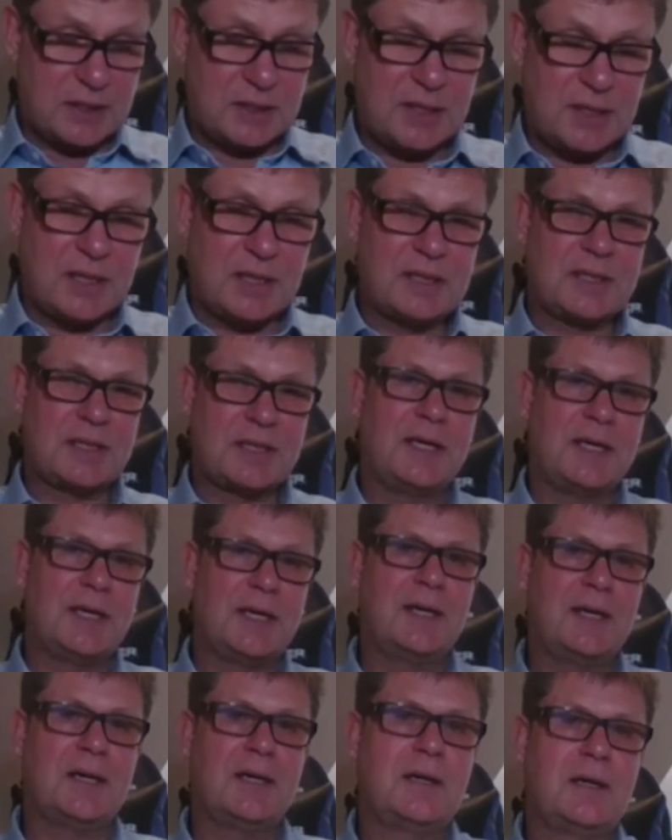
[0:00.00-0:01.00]
is
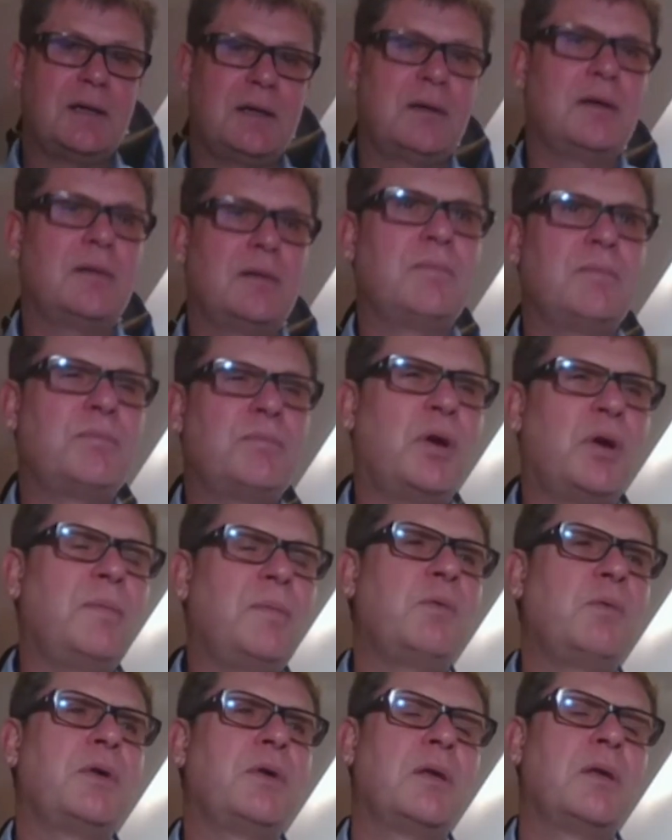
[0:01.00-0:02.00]
probably
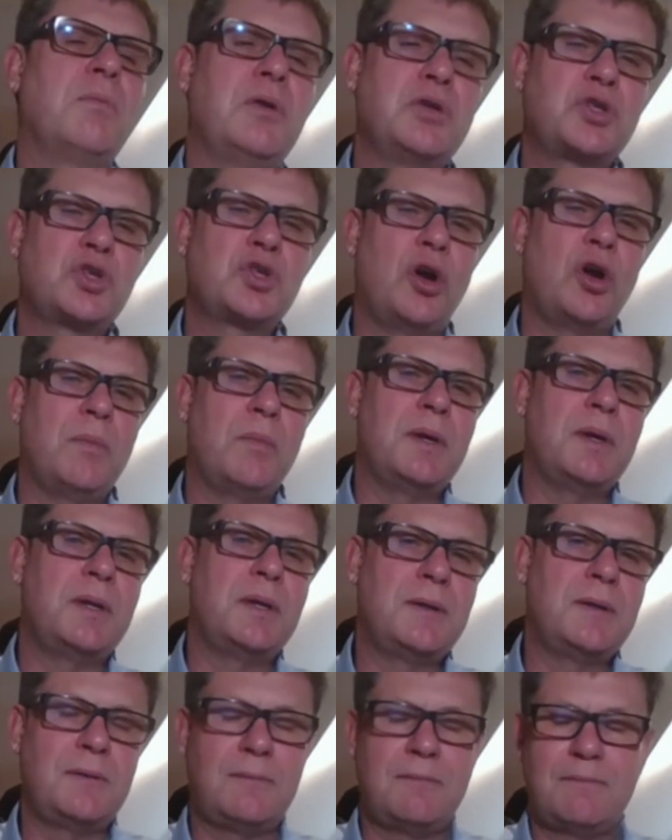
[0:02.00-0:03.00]
one of the most
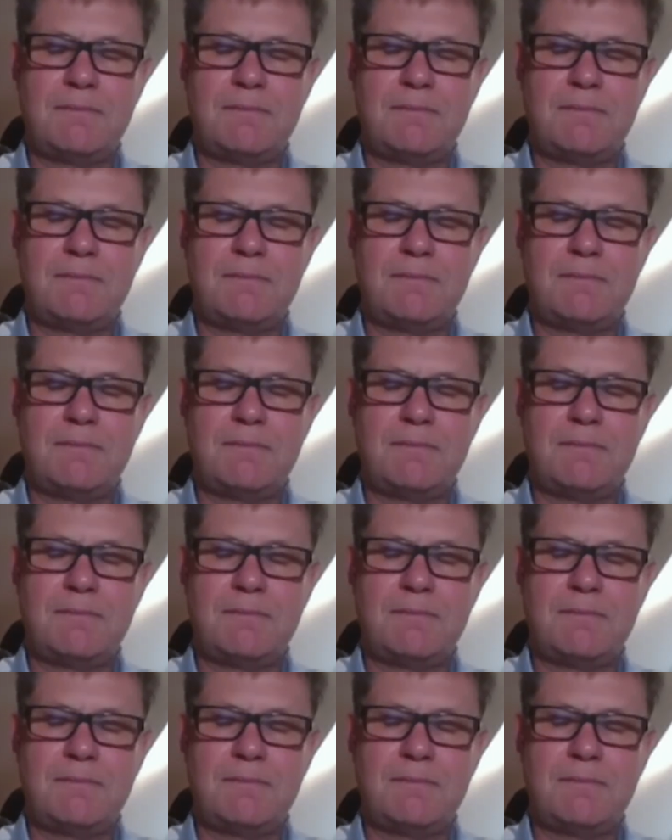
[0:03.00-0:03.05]
common